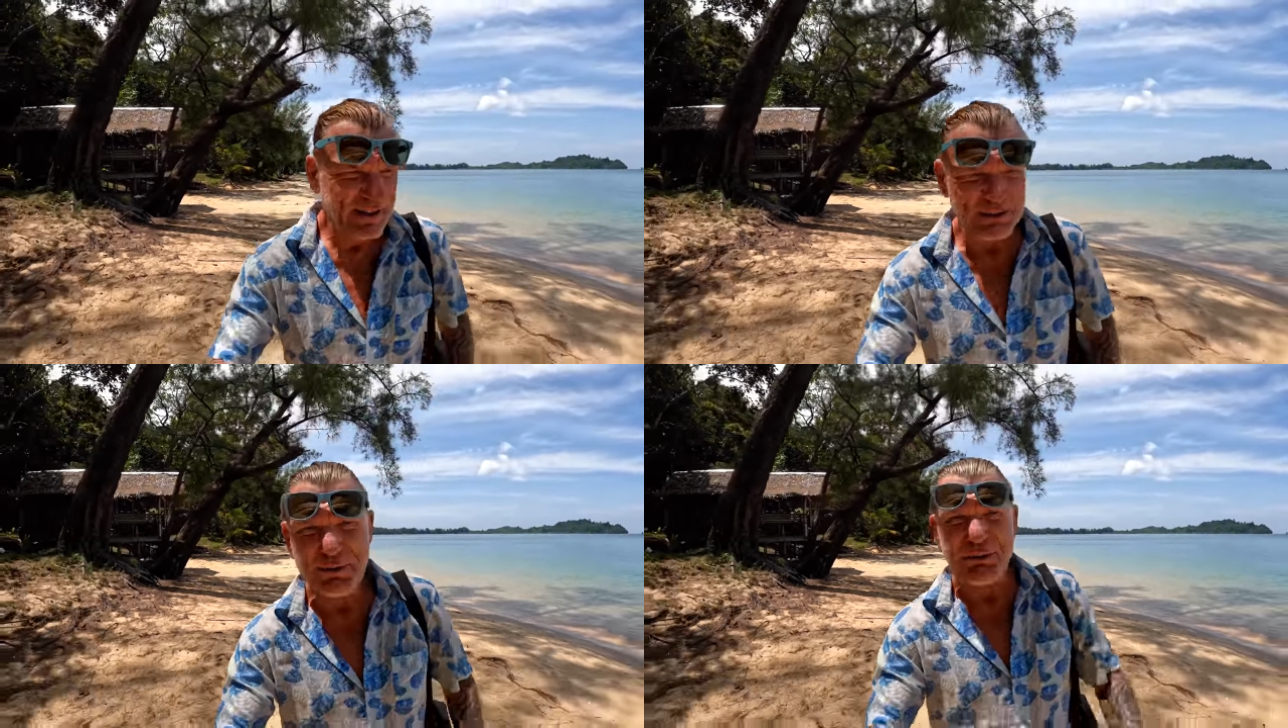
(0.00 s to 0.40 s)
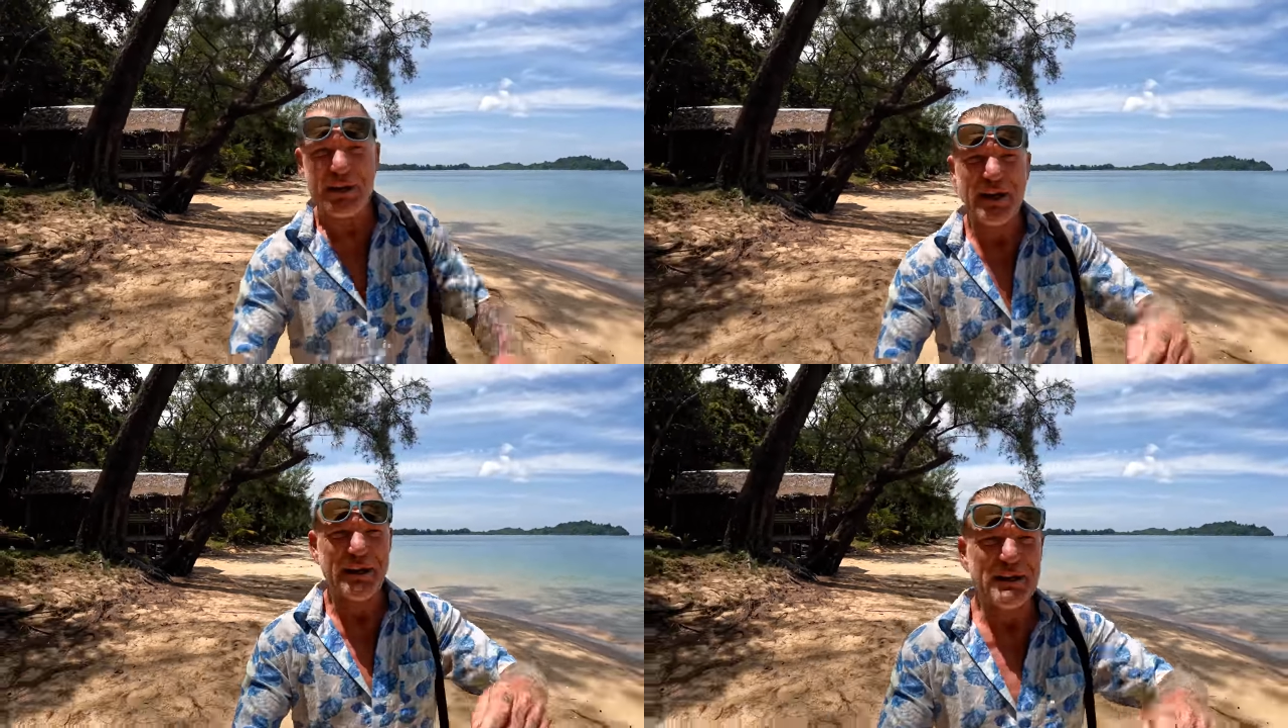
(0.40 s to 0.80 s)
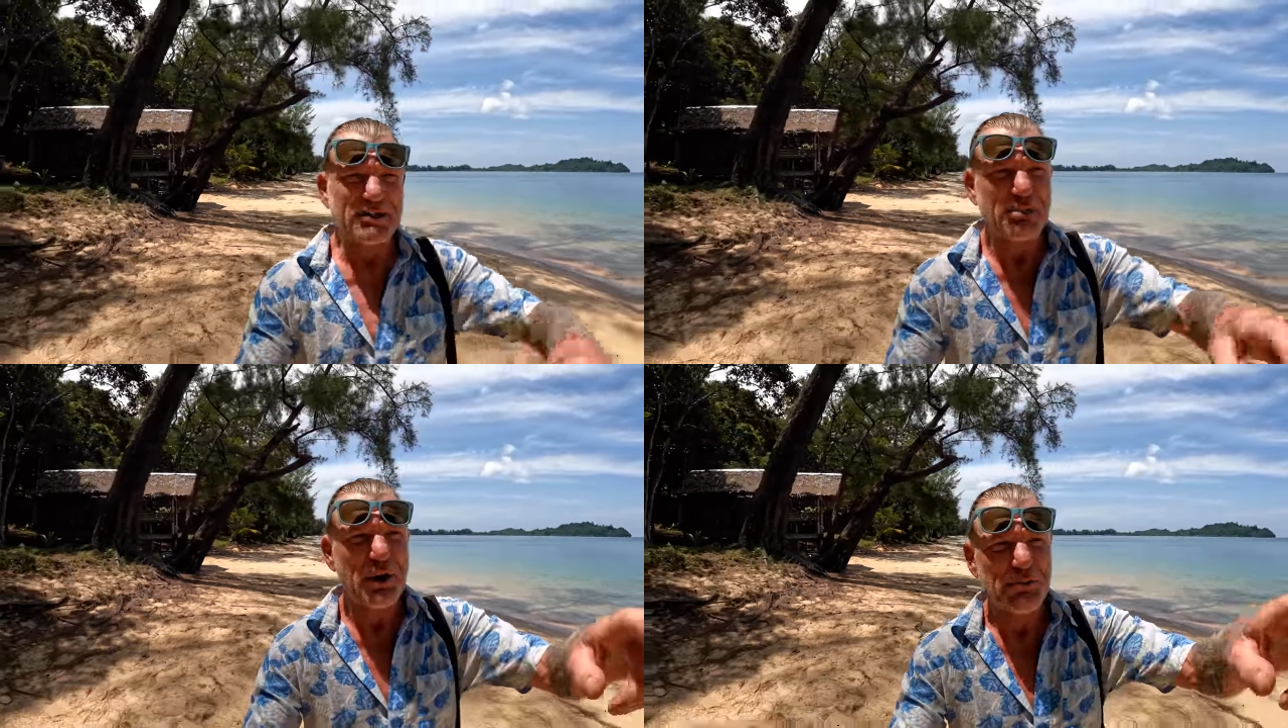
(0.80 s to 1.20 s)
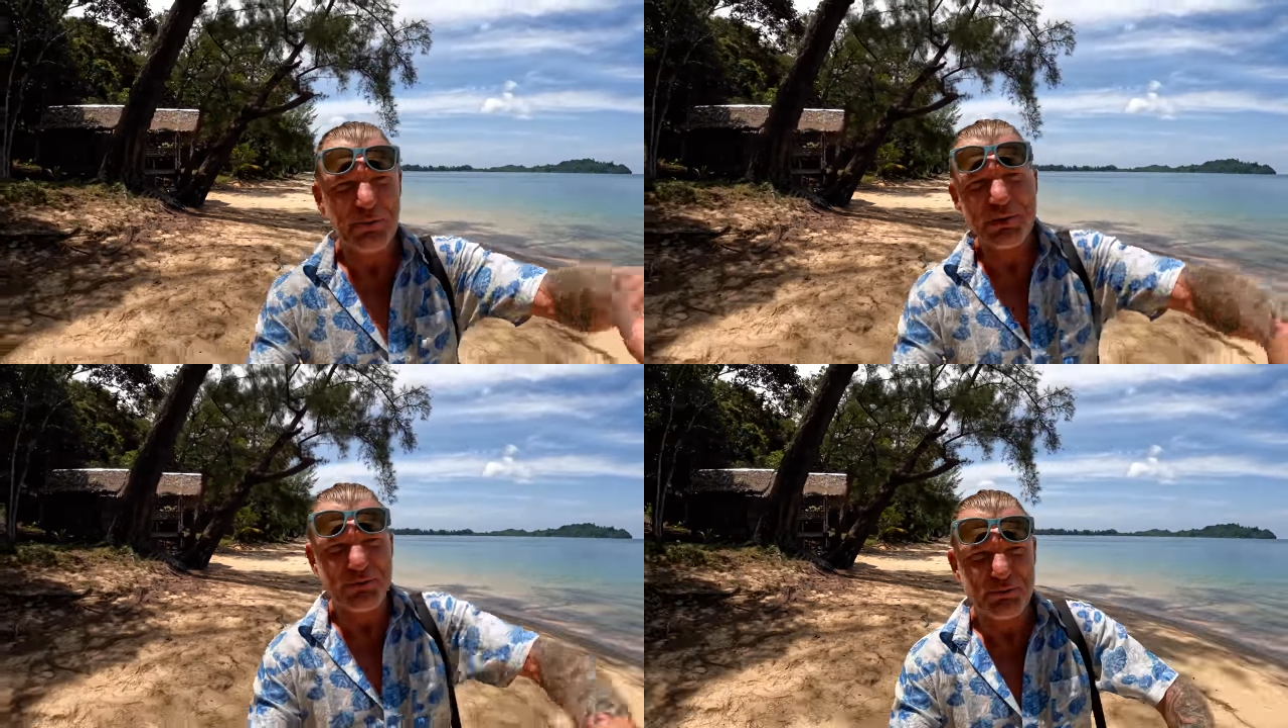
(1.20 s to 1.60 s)
That's why I want to get this rock,
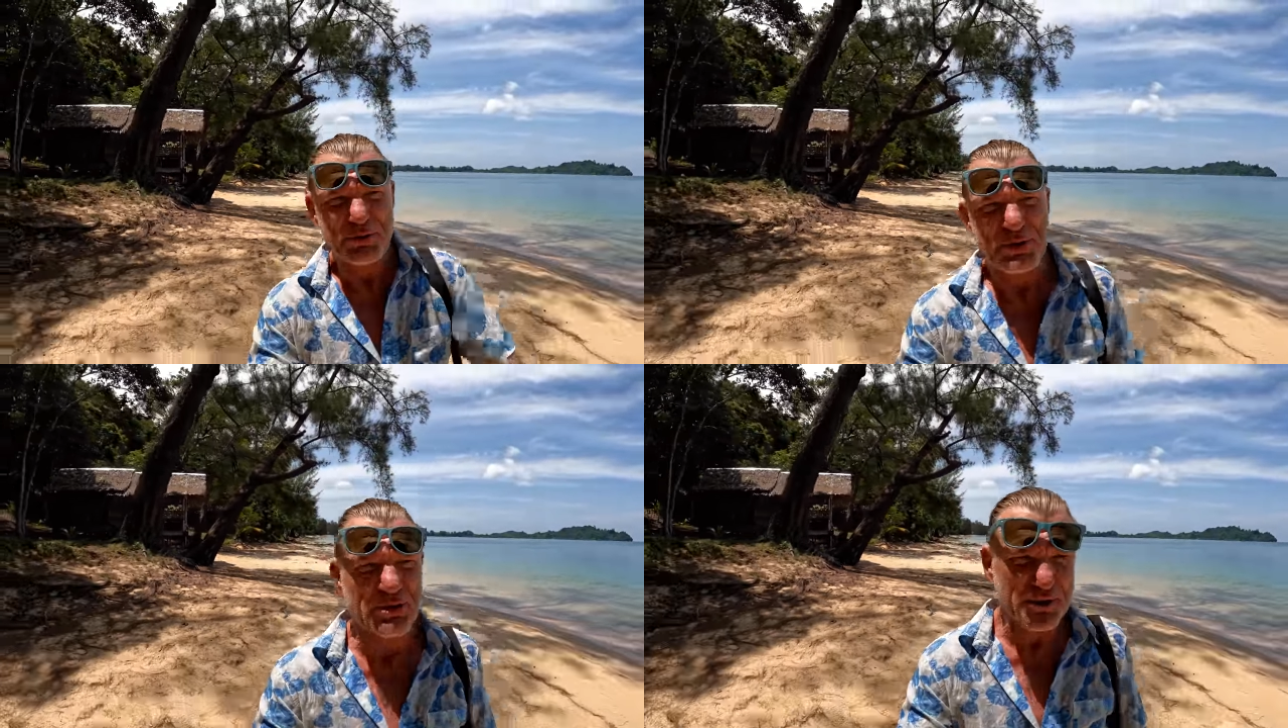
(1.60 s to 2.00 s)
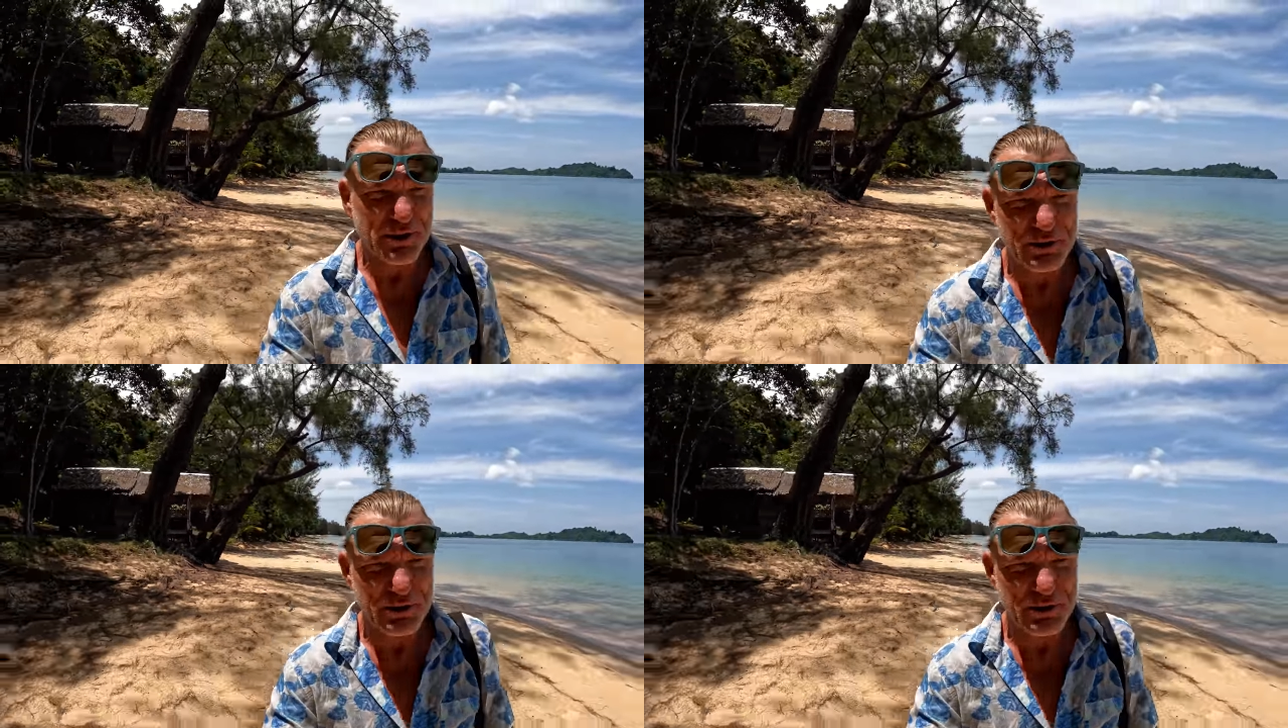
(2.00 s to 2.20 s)
this this